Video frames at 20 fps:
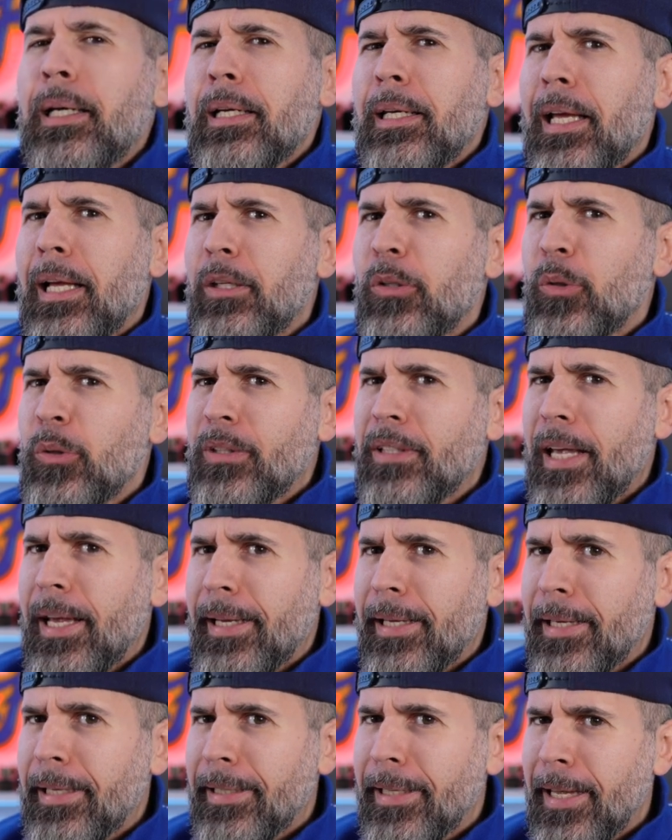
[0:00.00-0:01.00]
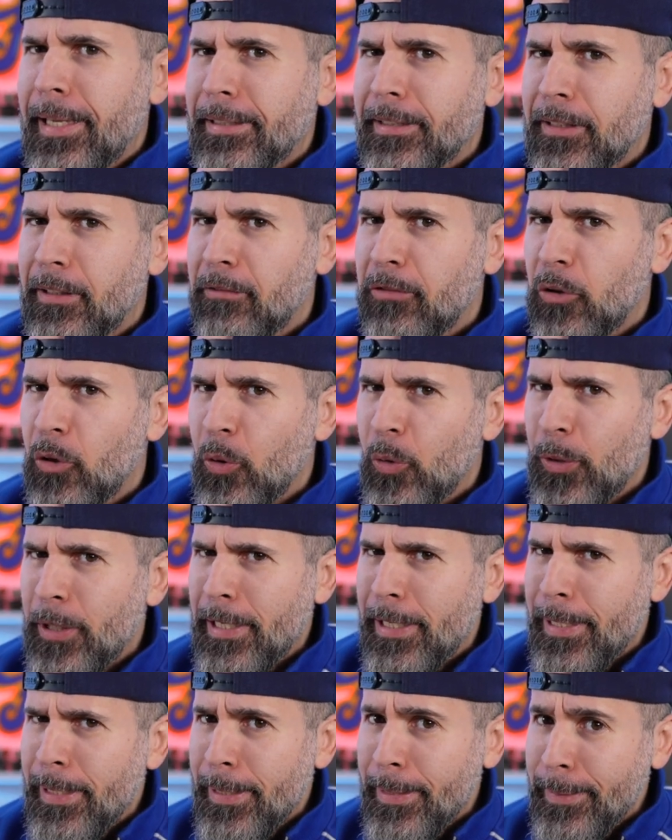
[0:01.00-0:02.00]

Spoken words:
Can you take a guess of who he